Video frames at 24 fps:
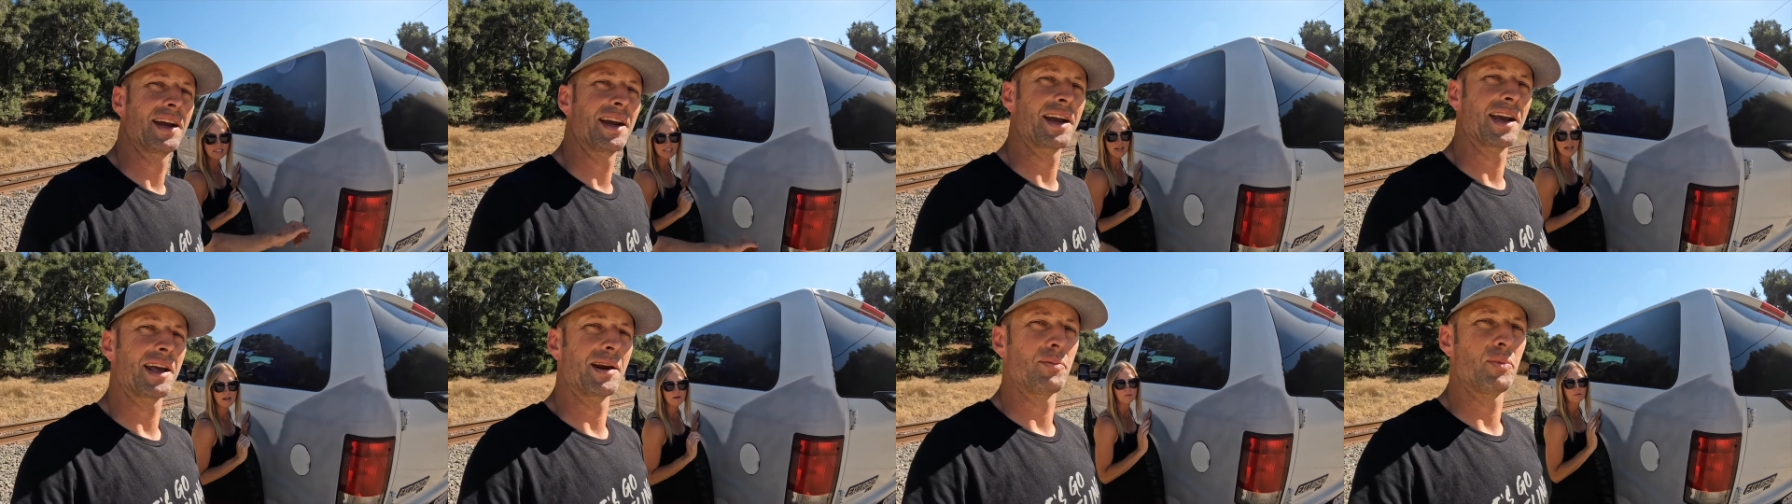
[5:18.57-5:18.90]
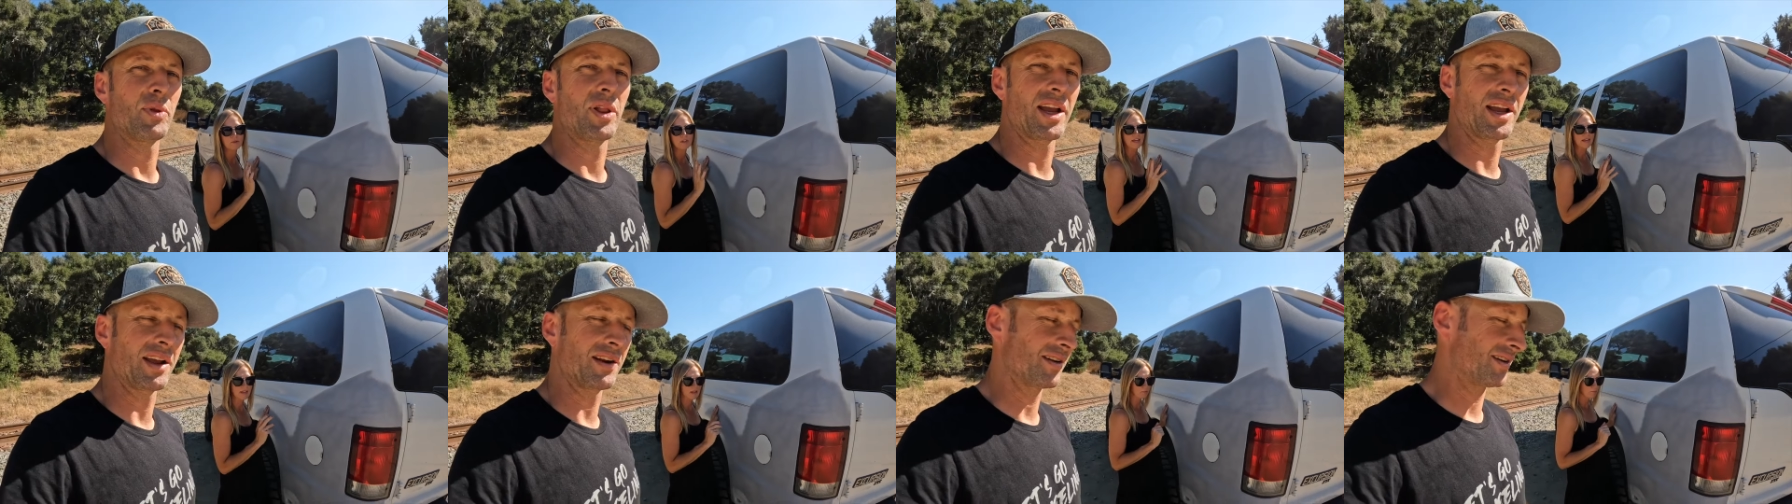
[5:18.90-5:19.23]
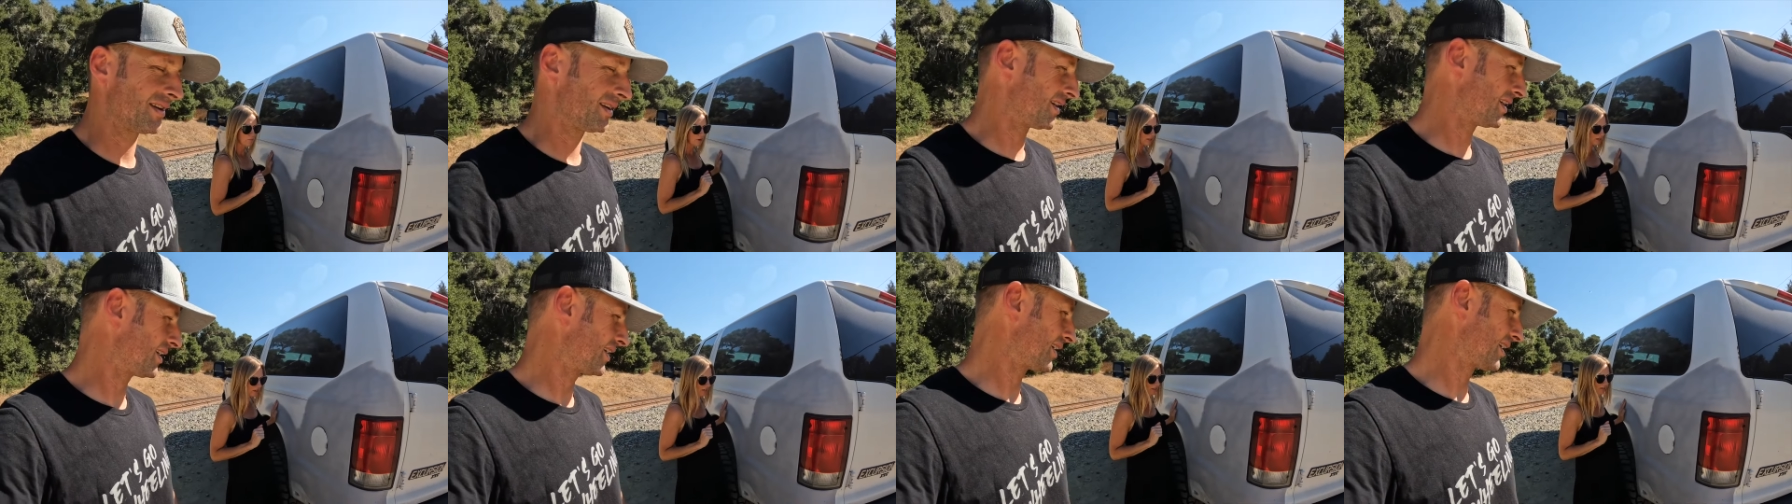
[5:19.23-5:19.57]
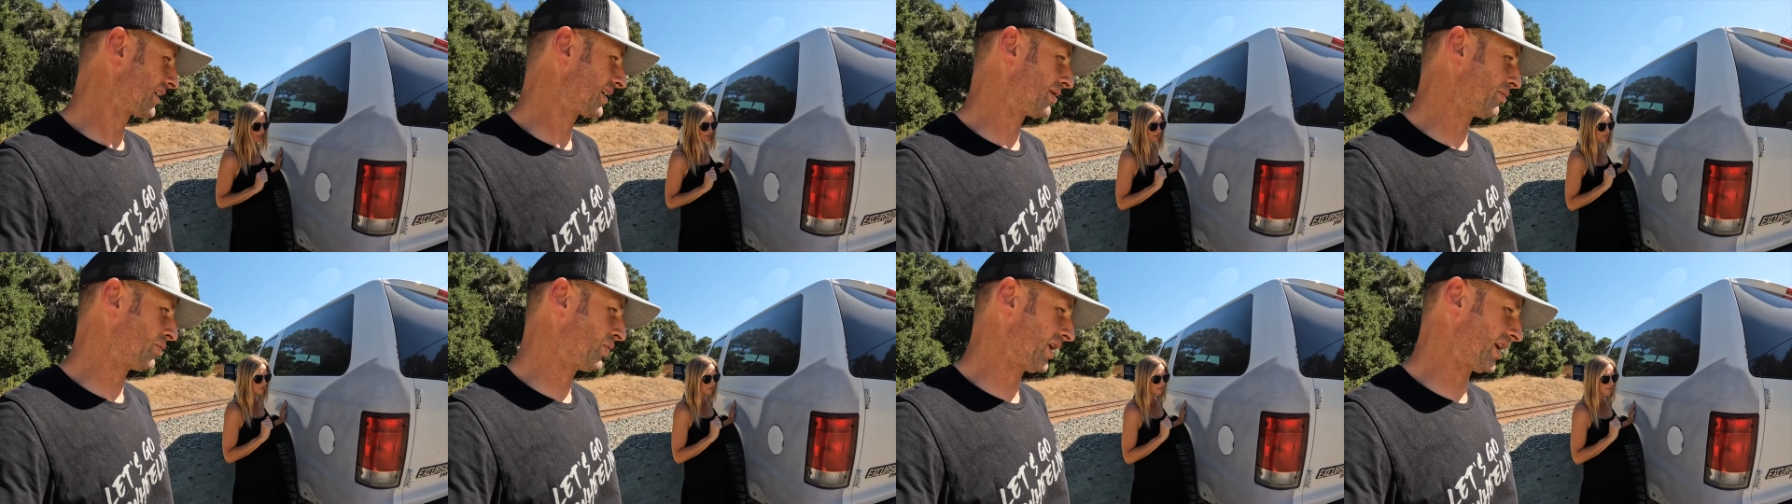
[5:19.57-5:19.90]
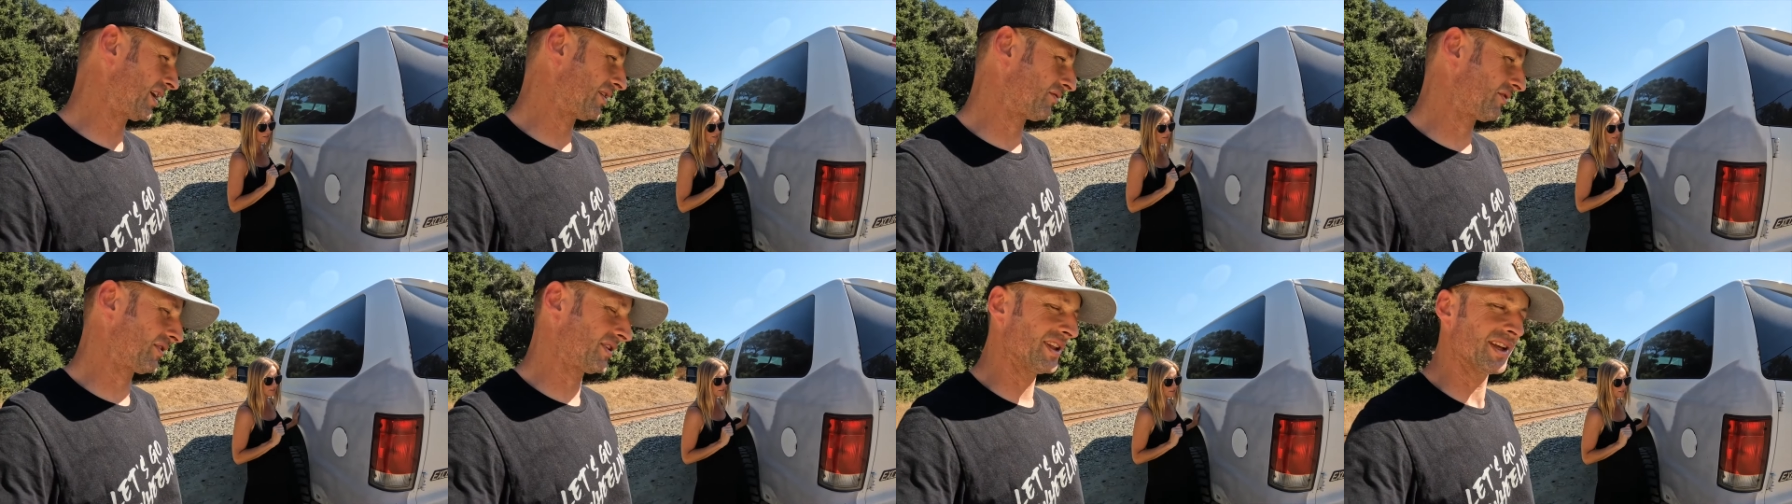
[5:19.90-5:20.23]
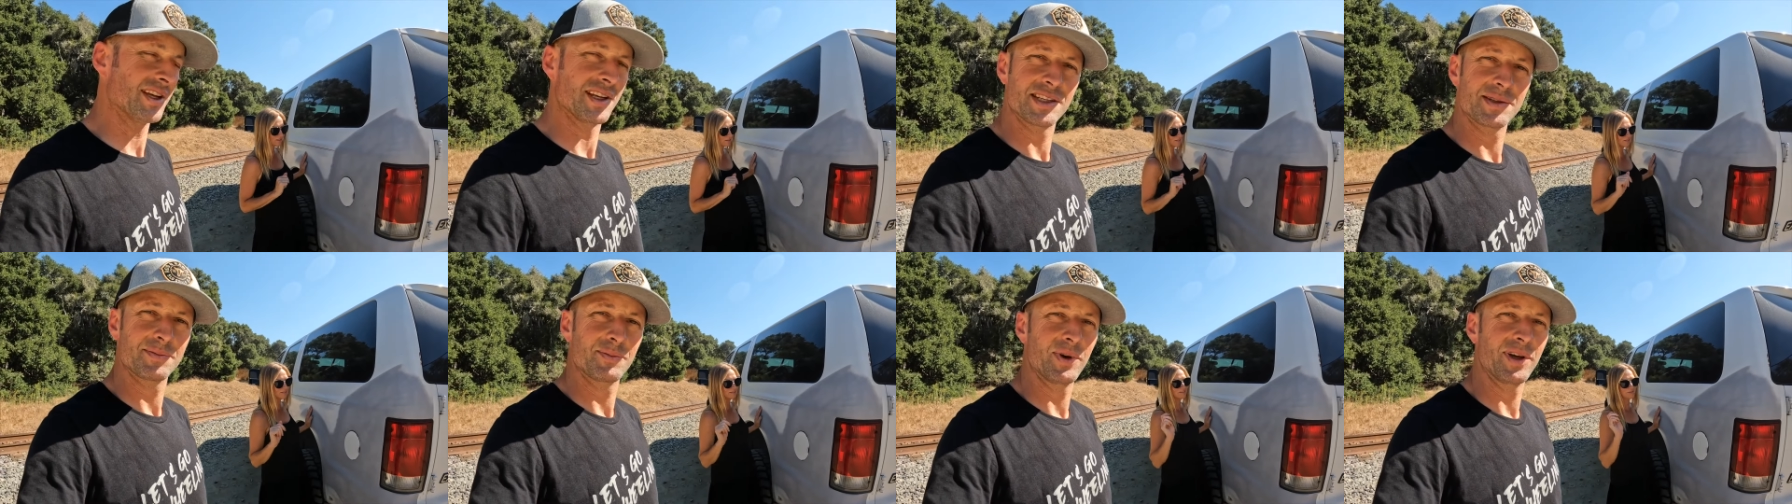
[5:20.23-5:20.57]
I got a plan. I got a plan for
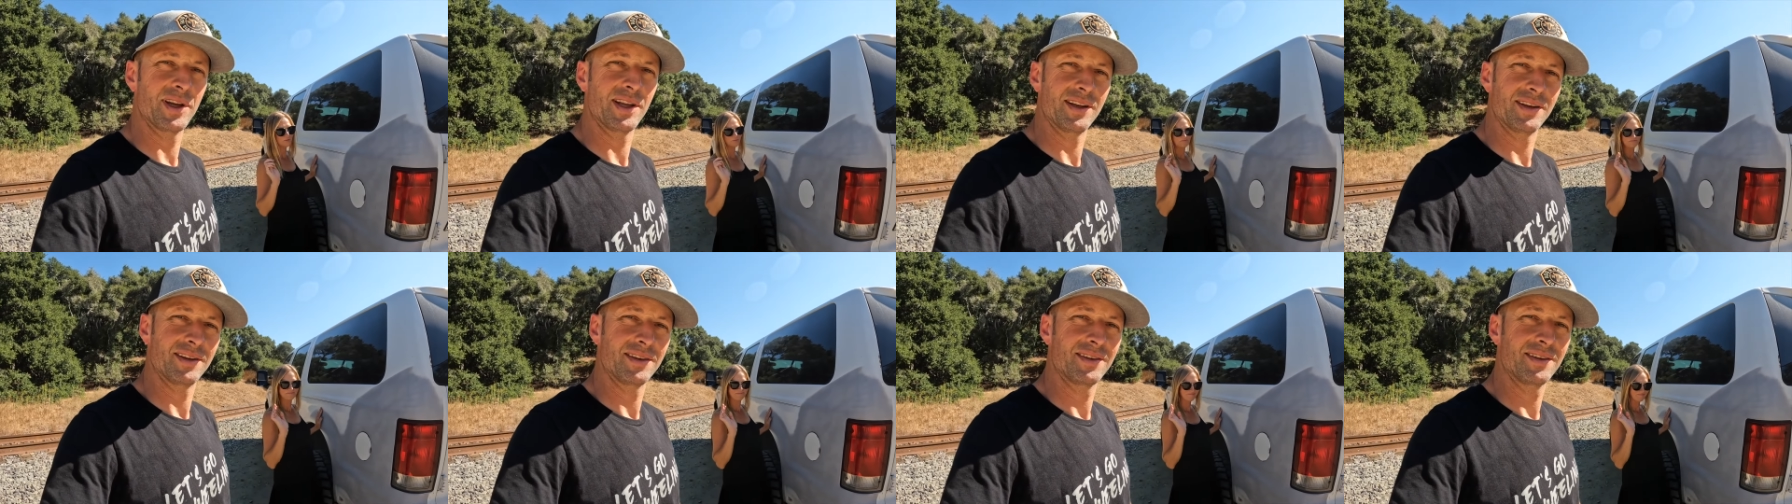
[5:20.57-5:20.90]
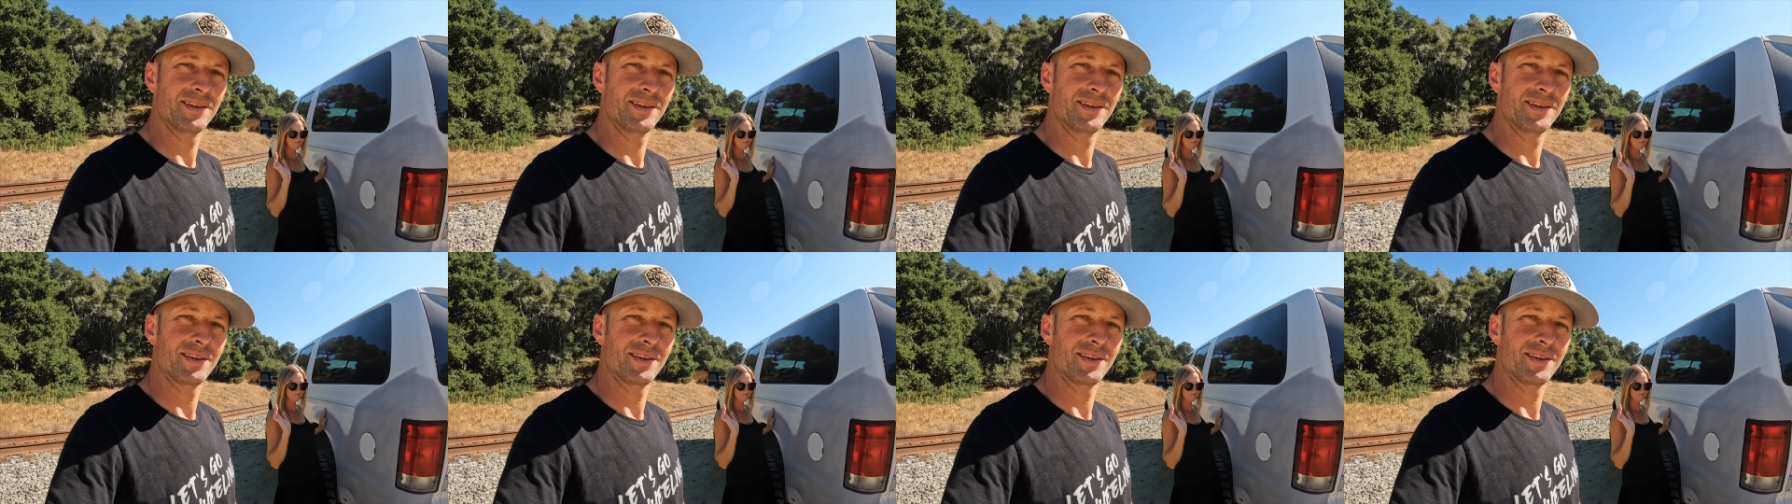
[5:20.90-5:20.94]
this, but